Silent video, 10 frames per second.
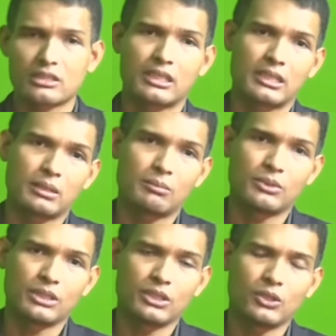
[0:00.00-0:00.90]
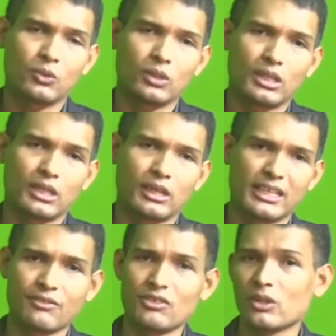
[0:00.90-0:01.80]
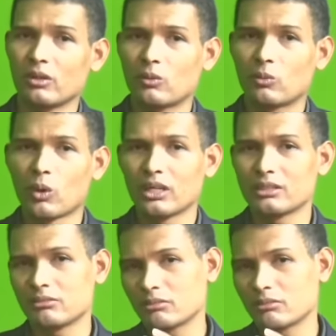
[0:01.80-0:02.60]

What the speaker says: I give you one